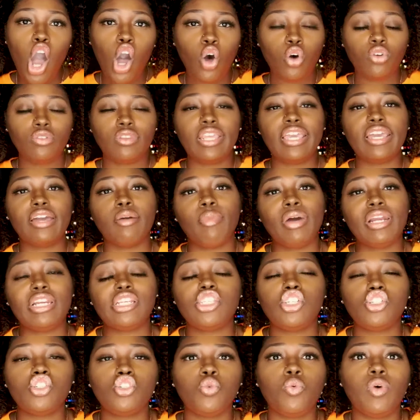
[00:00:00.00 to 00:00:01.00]
whole thing about the
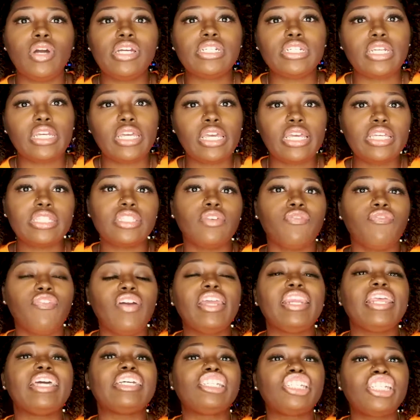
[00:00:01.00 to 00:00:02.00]
situation is the
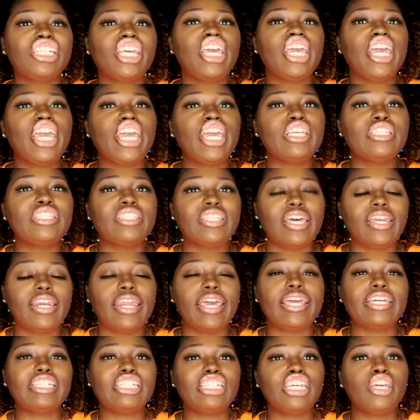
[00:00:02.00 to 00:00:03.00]
fact that she said
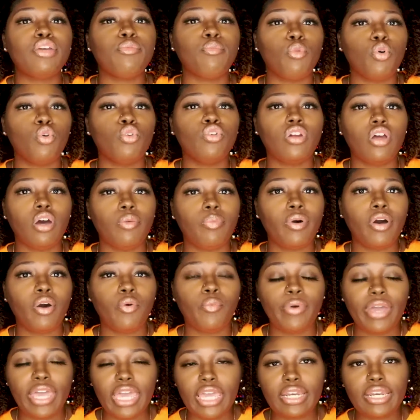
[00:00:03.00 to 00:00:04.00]
that she moved up her
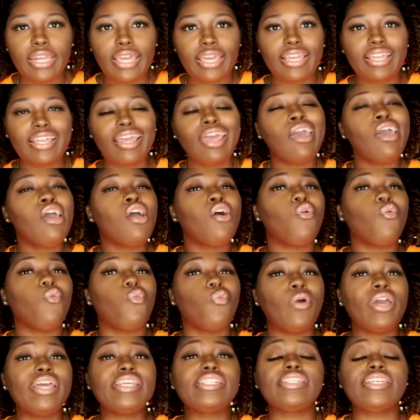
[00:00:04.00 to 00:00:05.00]
wedding date,
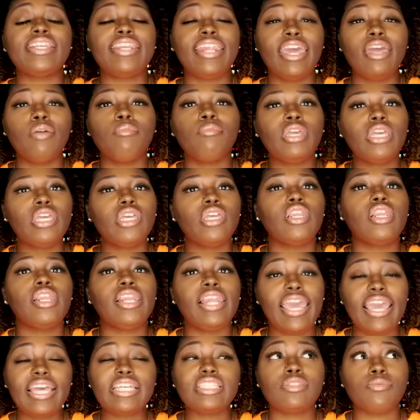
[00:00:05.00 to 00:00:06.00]
which let me
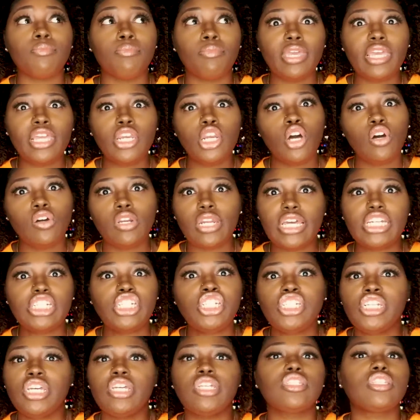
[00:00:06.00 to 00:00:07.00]
lets me know that
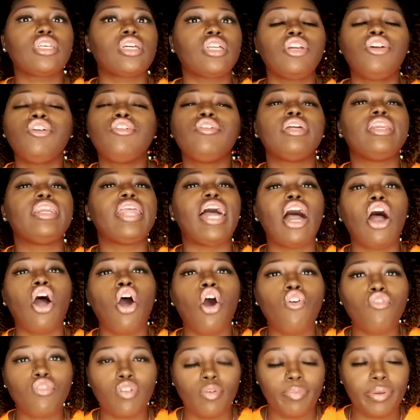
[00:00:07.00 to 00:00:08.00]
she's clearly not
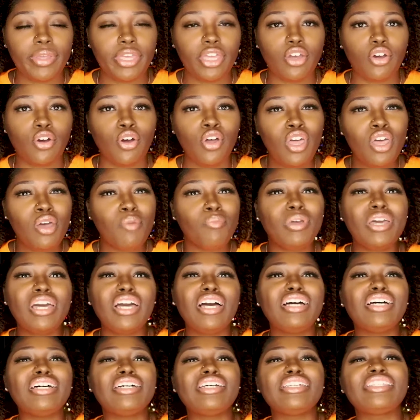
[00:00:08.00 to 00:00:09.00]
over Bill
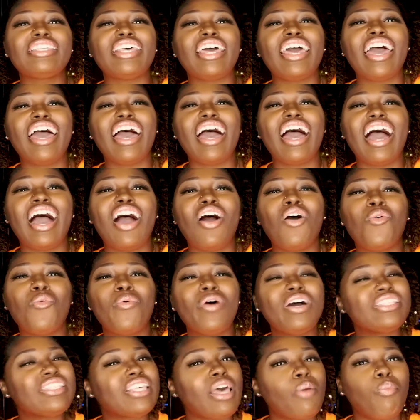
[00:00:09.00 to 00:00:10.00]
because
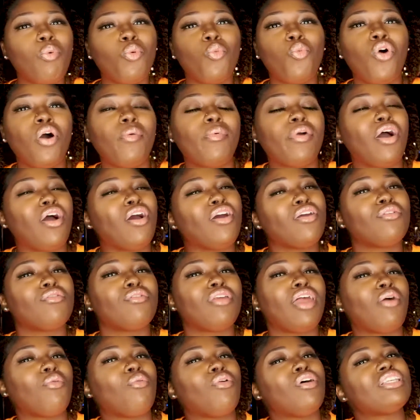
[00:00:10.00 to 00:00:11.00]
what type of woman are you?
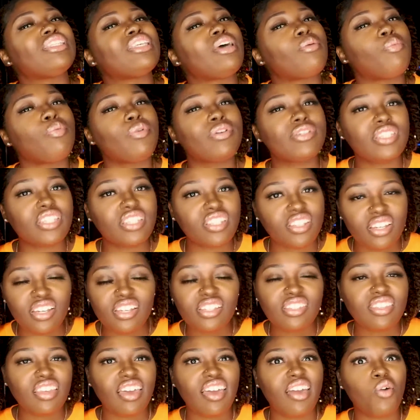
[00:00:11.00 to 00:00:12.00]
Like, what type of person
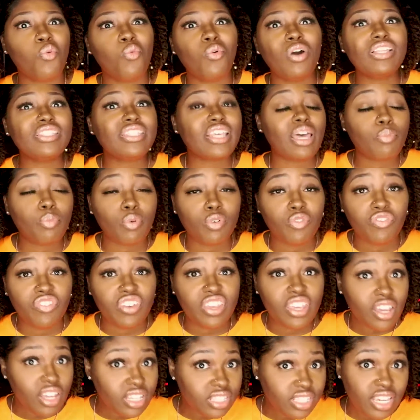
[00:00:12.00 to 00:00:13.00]
does that? And what type of
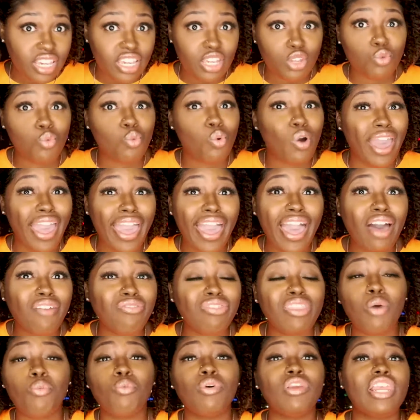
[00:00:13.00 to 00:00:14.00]
fiance you
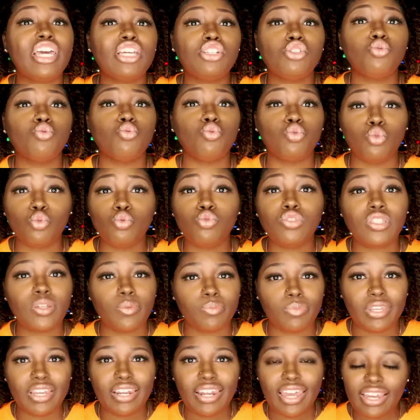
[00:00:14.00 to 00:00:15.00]
have that would let you do
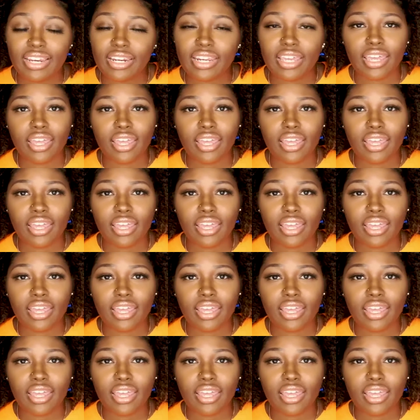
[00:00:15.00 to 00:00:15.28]
something like